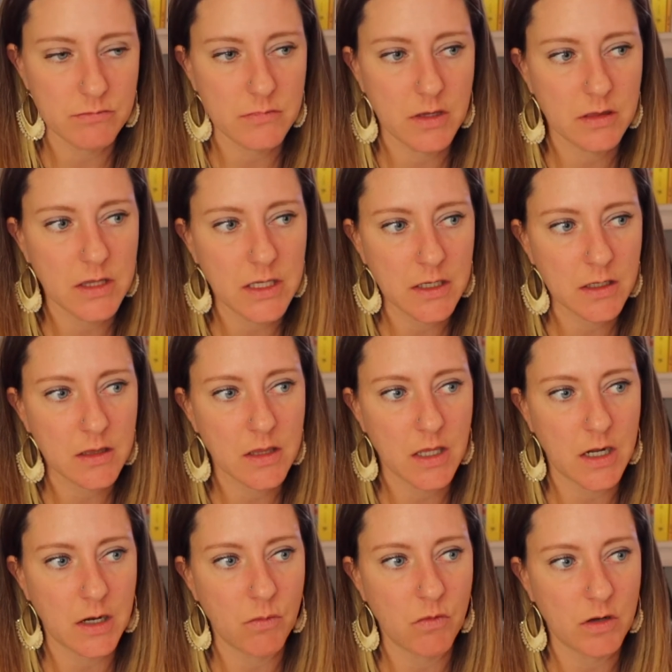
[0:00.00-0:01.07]
The thing
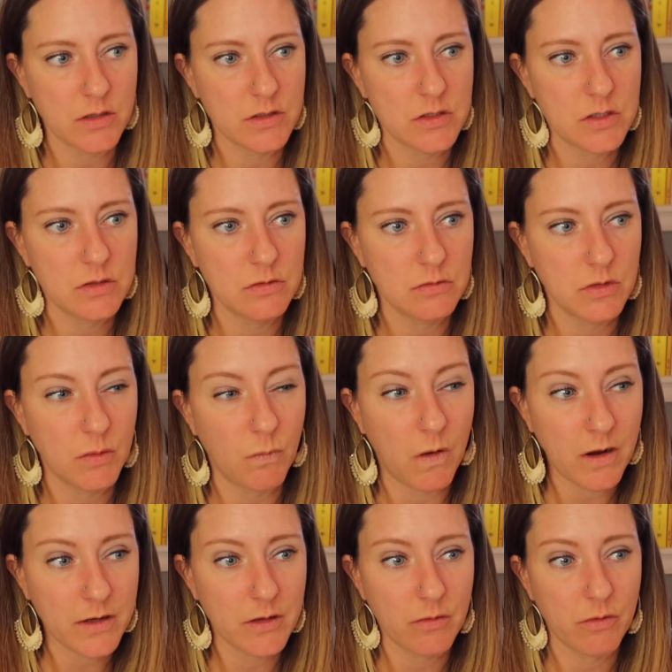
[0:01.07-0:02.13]
that I wanted to, and
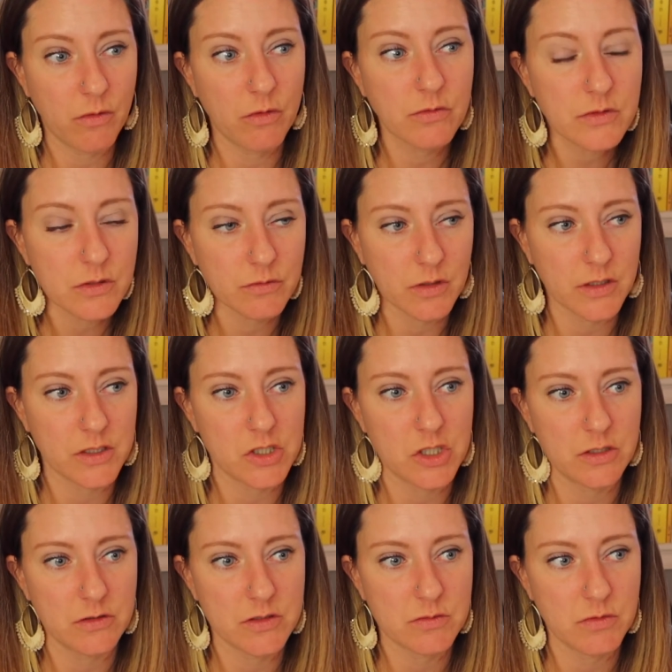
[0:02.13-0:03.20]
why I also wanted to
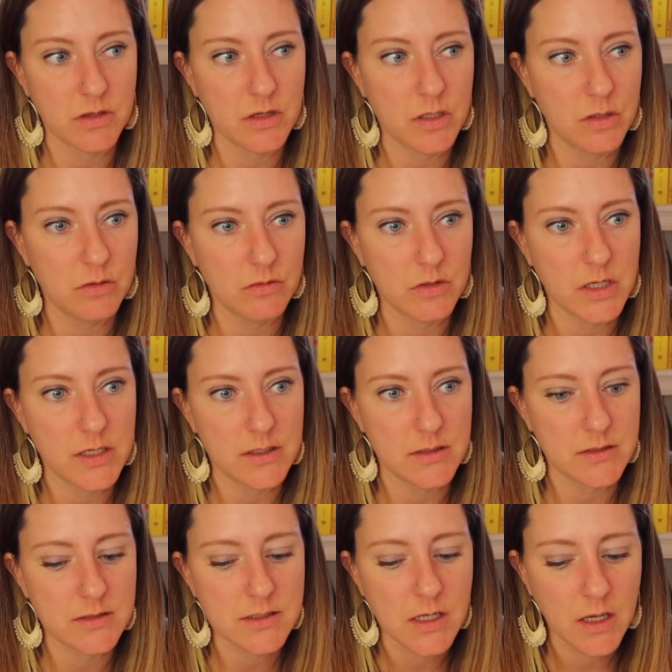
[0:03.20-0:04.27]
share this with you
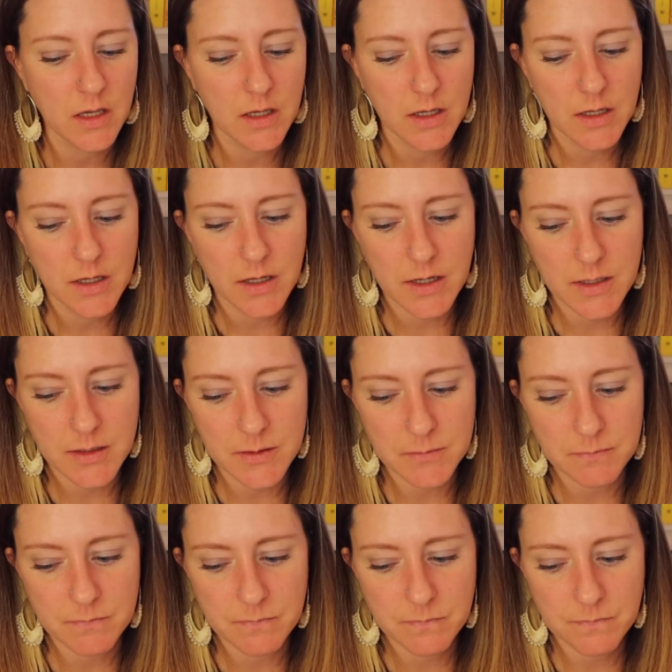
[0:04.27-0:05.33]
is
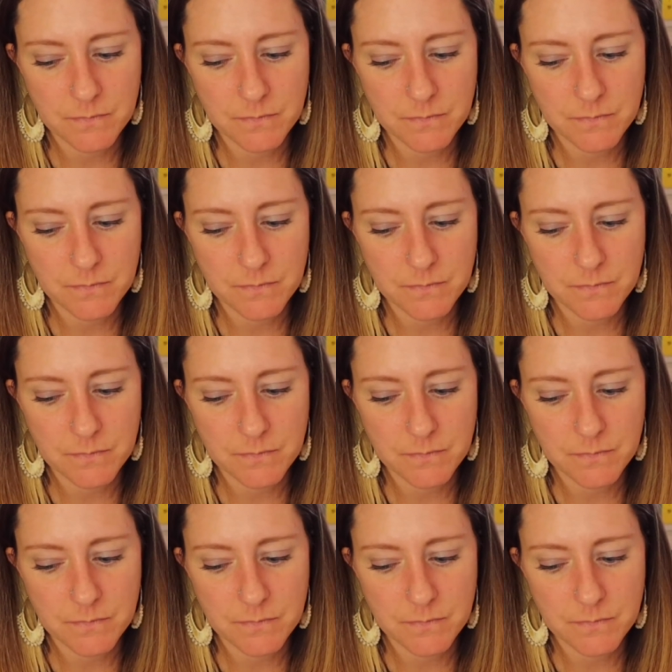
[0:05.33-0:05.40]
I